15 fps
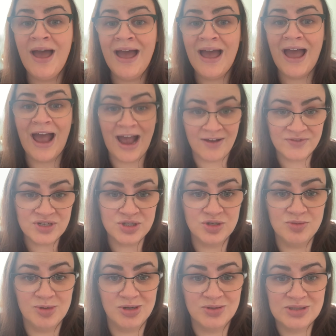Have to do
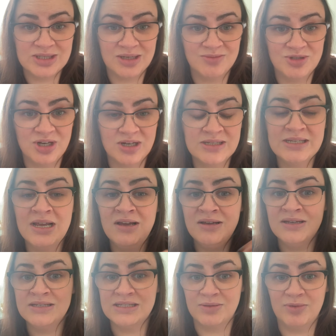both subjects.
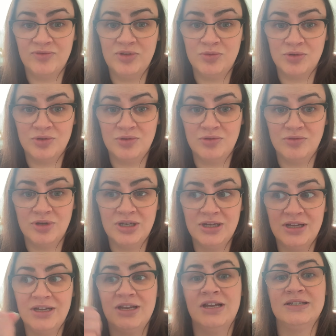Some of you were doing
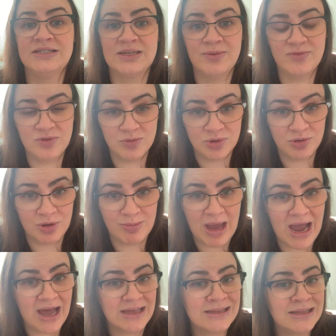reading and some of you were doing
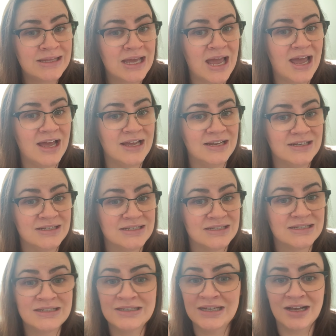math,
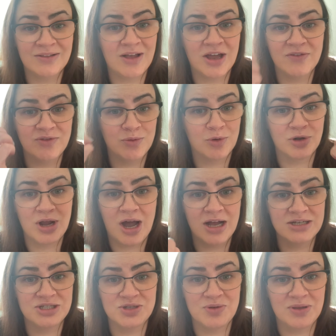and a lot of you were
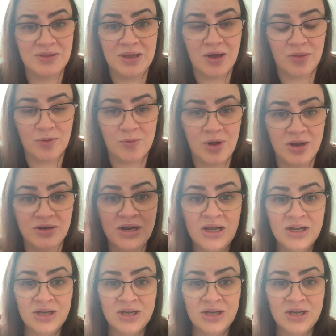not doing the other one.